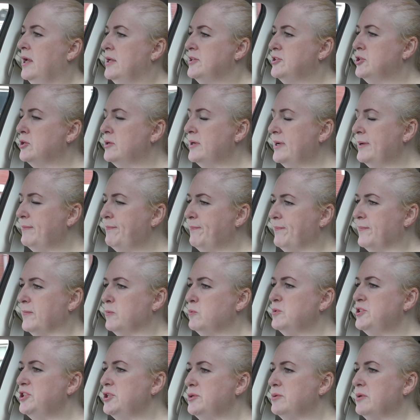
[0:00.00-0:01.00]
So, um,
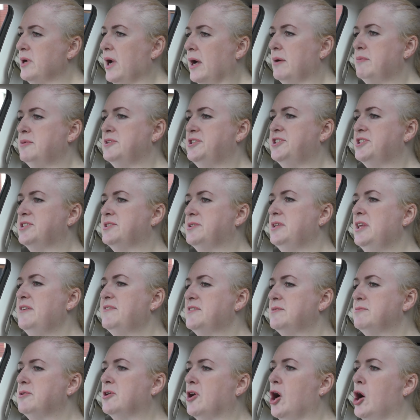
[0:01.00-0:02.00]
would you, I want to just leave
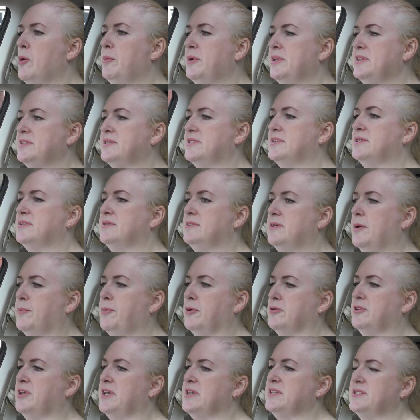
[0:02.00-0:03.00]
some comments
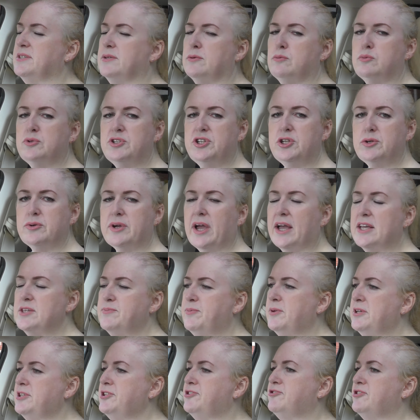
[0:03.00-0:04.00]
about this. Would you guys
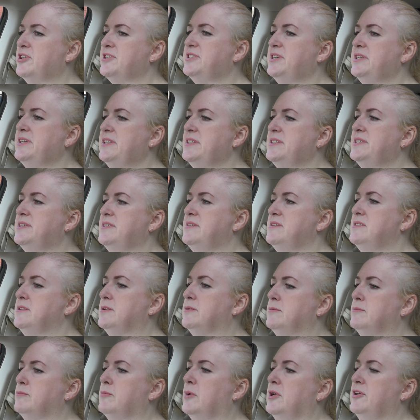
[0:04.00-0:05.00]
be interested in
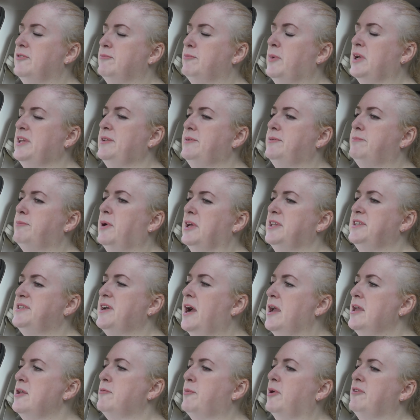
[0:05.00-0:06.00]
seeing my, my, my
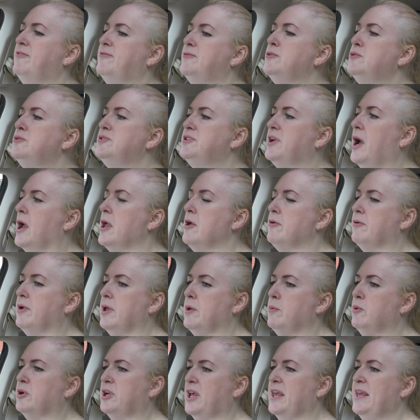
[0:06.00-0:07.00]
diet, my food
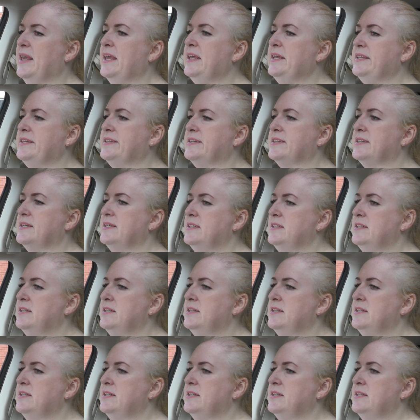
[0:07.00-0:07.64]
diary, what I eat?